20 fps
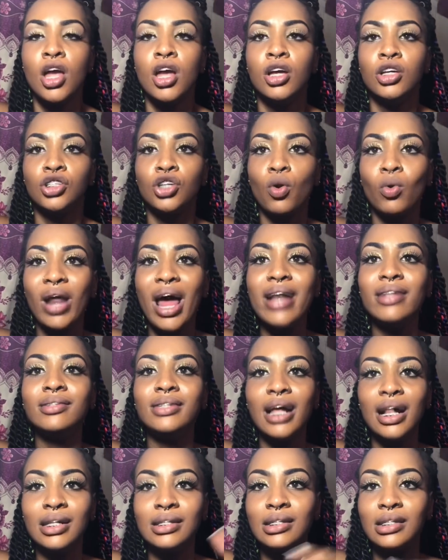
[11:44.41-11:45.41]
she could have
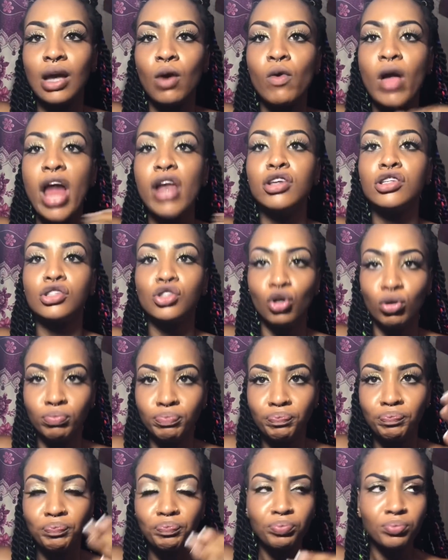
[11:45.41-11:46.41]
tell say we had do something.